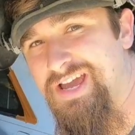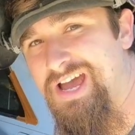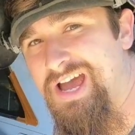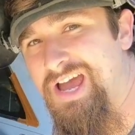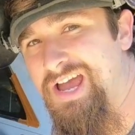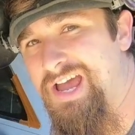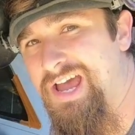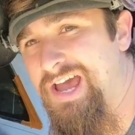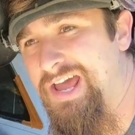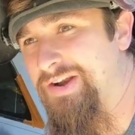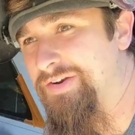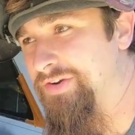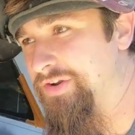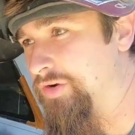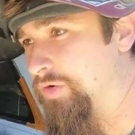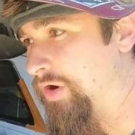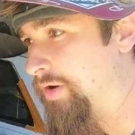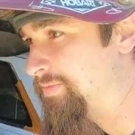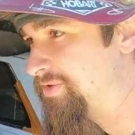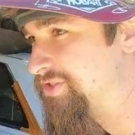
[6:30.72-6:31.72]
I, I don't
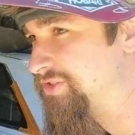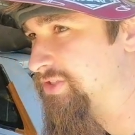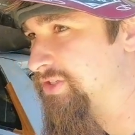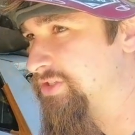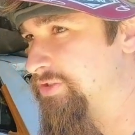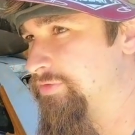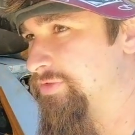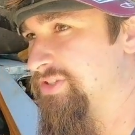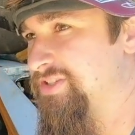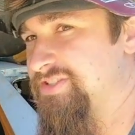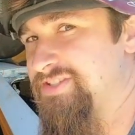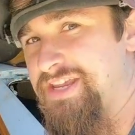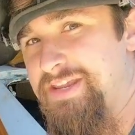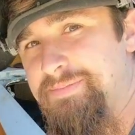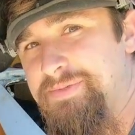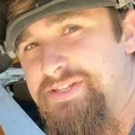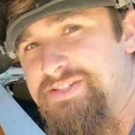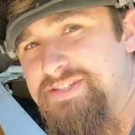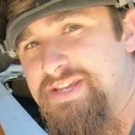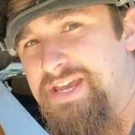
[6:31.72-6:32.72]
know. I'm just gonna do the
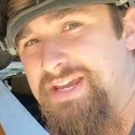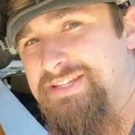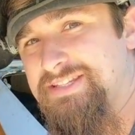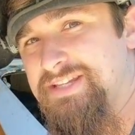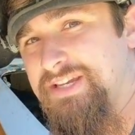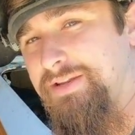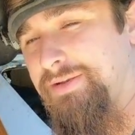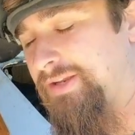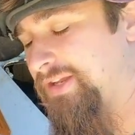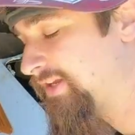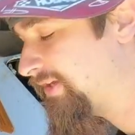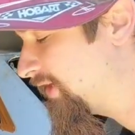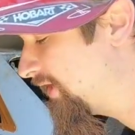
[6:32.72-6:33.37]
same exact technique.